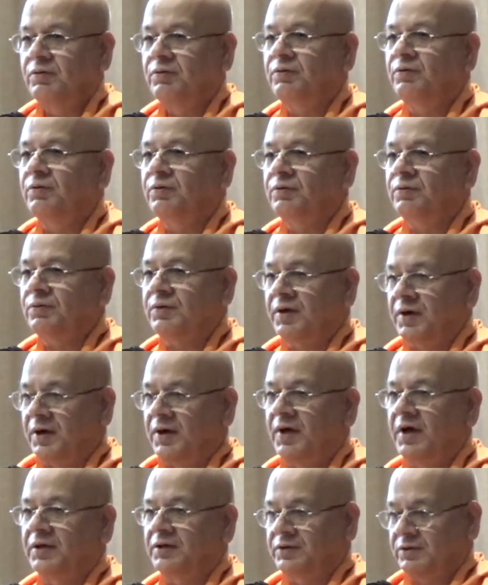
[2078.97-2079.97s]
You go to
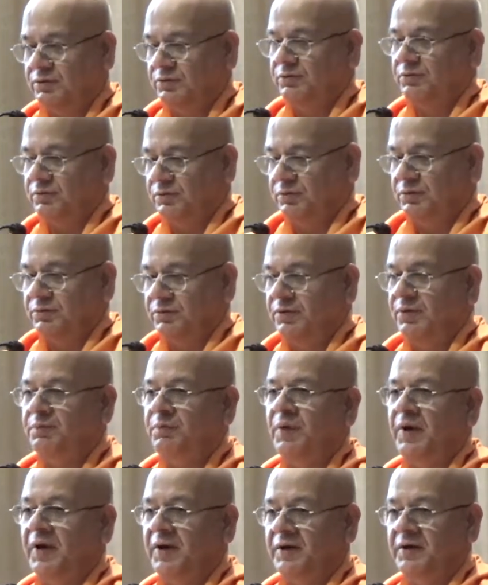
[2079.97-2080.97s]
garage to
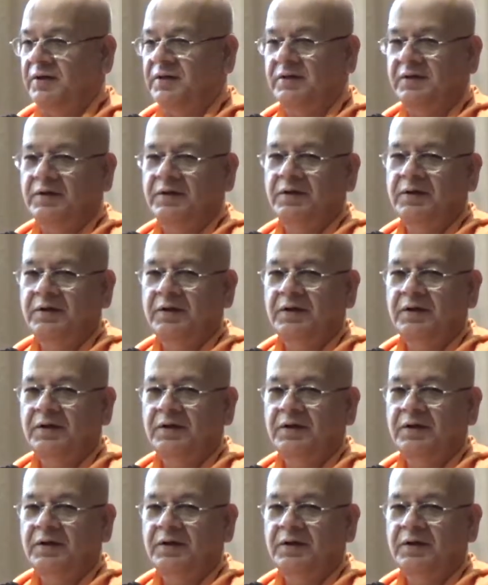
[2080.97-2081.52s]
repair it.